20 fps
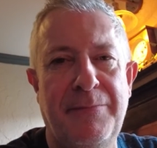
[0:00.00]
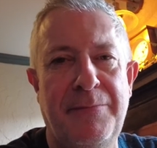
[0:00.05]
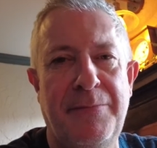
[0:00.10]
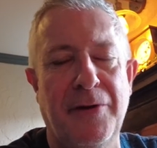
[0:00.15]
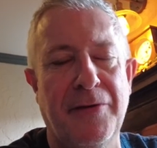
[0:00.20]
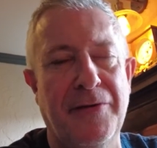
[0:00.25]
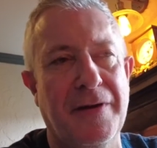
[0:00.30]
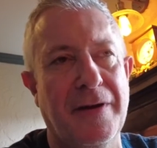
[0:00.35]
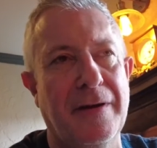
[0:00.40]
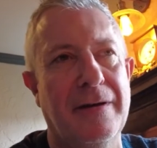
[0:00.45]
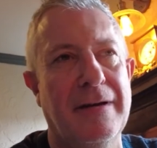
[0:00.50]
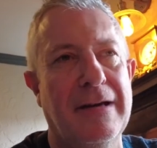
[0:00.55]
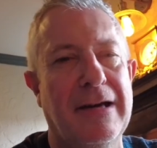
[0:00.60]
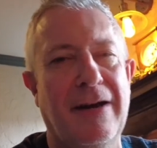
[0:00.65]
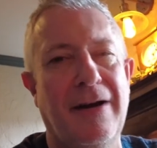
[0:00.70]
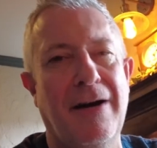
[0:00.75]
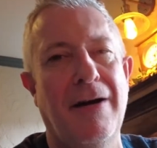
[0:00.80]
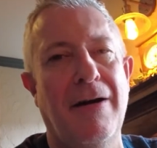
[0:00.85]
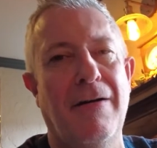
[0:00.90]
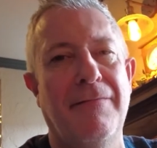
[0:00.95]
brother
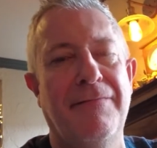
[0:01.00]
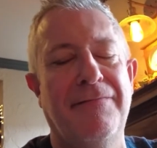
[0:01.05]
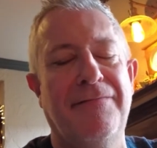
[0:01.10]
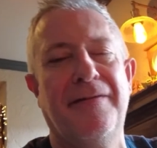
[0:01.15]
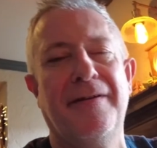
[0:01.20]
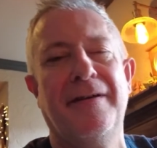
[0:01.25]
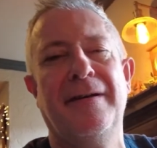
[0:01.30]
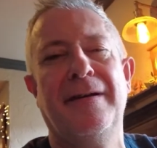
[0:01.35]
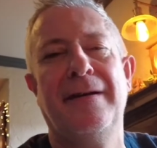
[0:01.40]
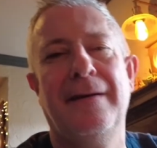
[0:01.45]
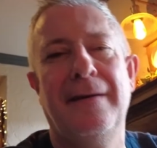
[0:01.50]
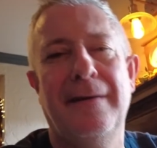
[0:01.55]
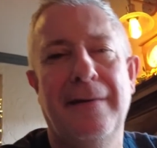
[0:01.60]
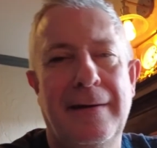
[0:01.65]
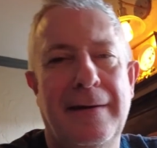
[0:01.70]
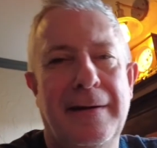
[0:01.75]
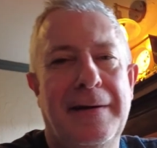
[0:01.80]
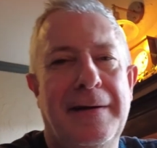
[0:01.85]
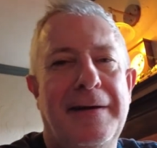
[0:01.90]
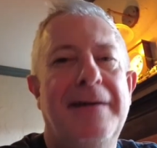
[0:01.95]
of
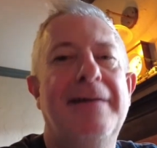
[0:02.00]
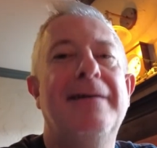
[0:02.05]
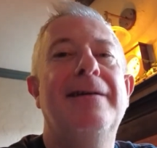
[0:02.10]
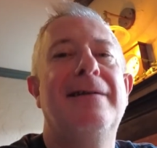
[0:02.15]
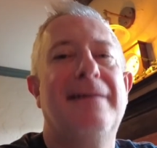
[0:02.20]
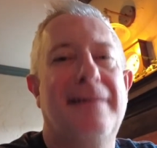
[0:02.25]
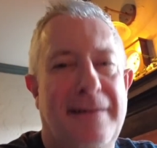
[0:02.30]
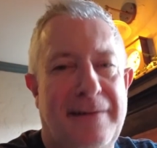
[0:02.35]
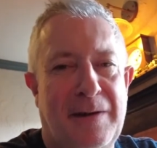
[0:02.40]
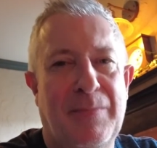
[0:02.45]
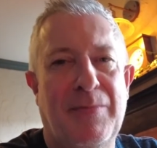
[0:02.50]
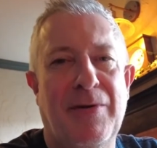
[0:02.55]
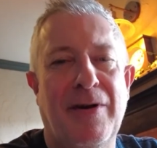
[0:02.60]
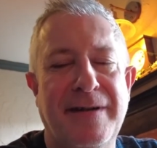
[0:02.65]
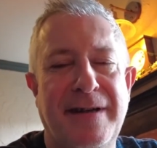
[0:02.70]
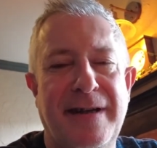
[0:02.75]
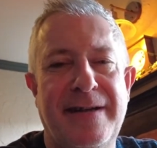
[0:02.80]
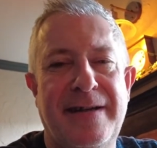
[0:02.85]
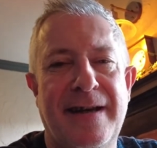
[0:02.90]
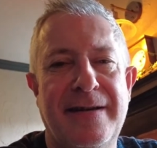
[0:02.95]
the
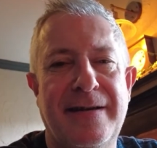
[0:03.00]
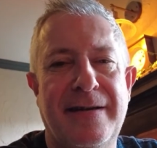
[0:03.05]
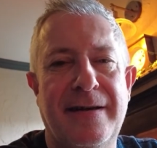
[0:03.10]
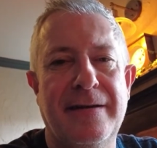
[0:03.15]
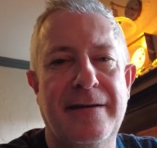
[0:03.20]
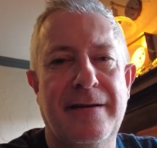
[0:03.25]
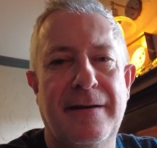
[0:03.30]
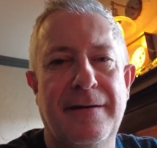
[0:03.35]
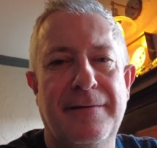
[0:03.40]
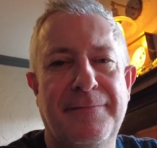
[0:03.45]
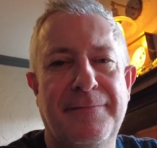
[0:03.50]
Bronte sisters.